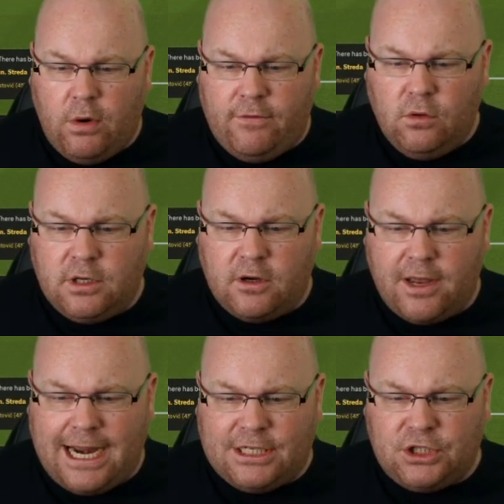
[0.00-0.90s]
We've also
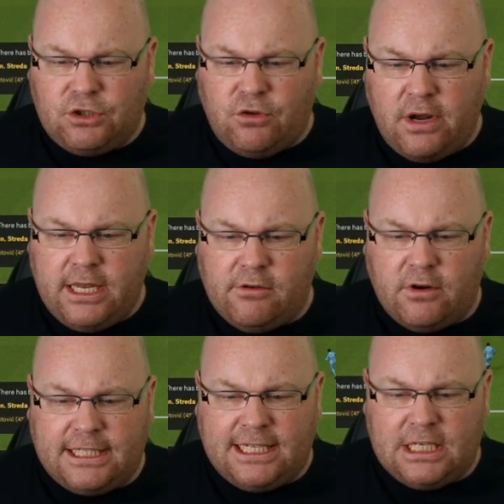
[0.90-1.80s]
got our striker
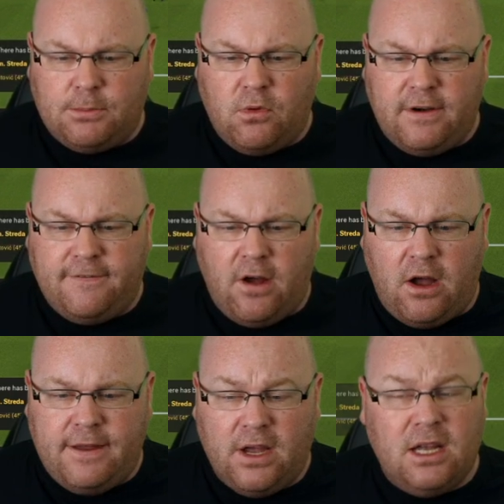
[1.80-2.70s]
on a
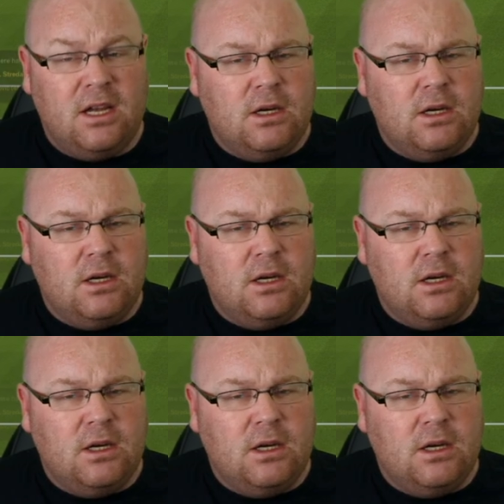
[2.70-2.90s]
6.5.